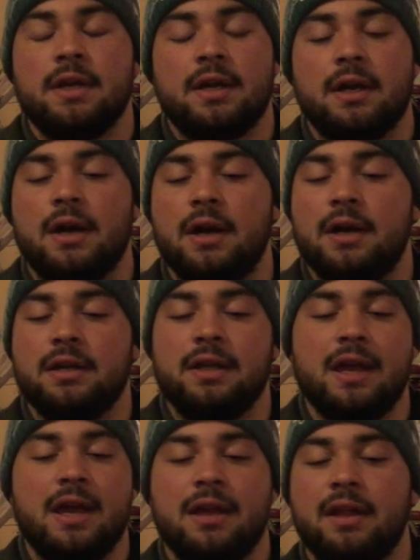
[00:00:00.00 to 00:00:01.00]

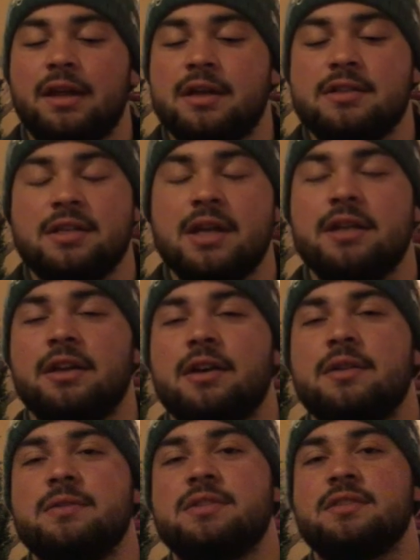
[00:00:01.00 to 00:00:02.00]
Yeah, like I said, you
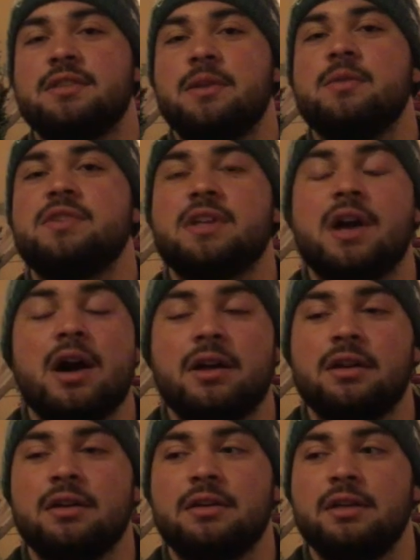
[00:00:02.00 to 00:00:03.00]
know, it was an
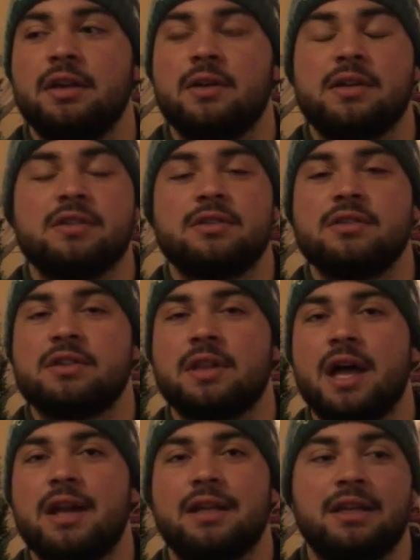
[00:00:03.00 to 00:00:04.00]
honor, you know, because there's a
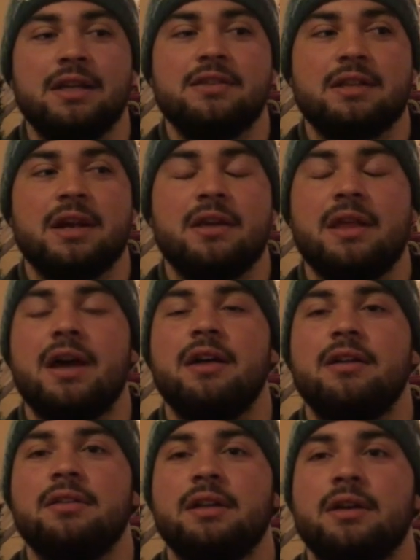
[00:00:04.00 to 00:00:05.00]
lot of kids there
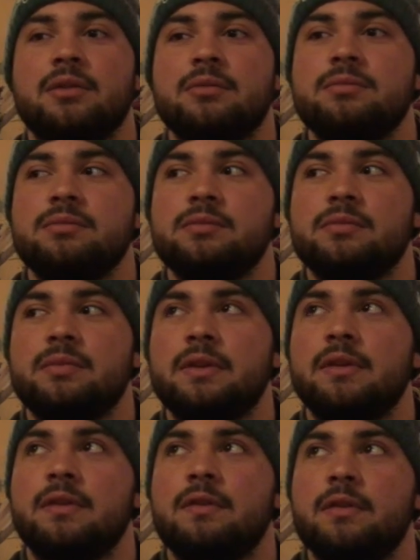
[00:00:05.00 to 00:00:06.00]
that, you know,
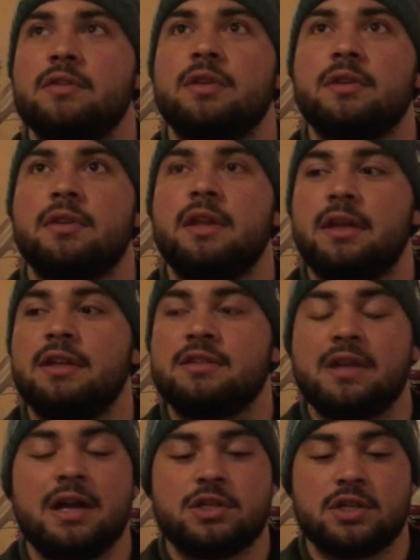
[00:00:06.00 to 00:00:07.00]
it's
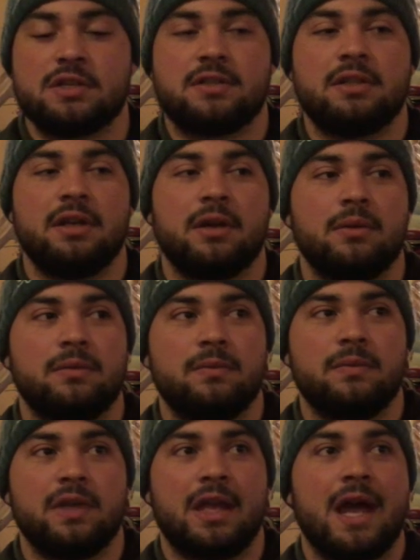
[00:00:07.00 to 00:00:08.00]
not just, you know,
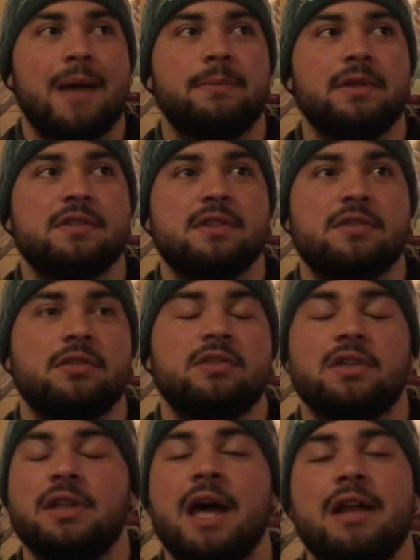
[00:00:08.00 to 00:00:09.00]
the captains. There's
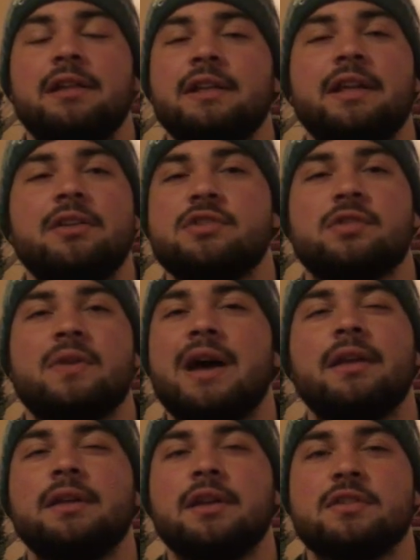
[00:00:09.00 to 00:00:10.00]
a lot of leaders
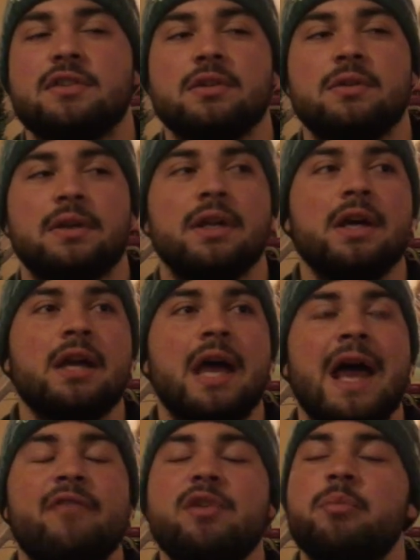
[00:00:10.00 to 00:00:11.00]
around there too, and
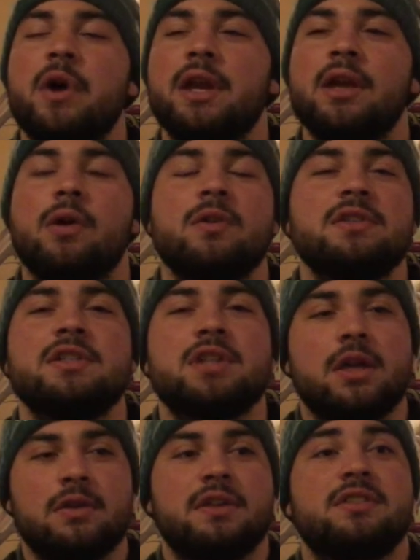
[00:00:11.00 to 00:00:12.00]
everybody holds each
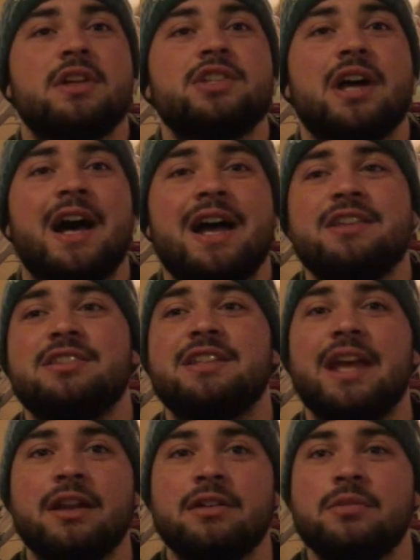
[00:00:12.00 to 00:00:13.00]
other to such a high
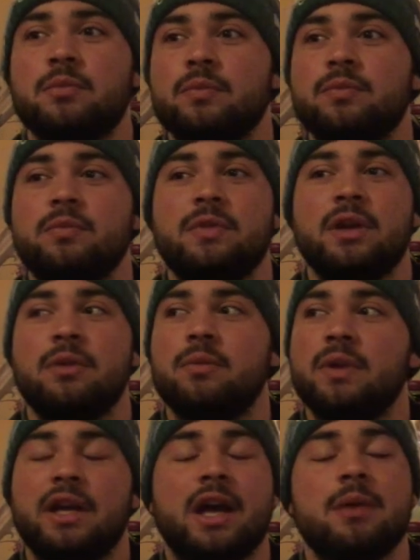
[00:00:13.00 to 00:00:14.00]
standard, you know,
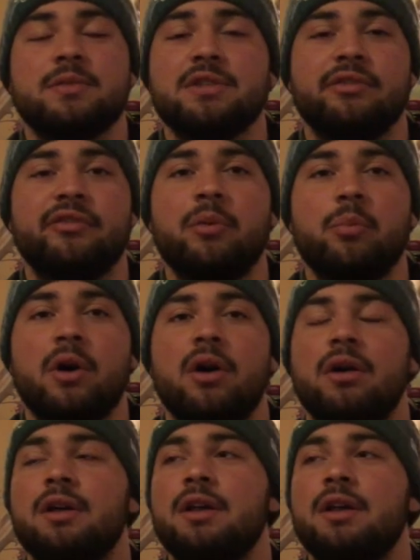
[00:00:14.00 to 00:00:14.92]
when it comes to football,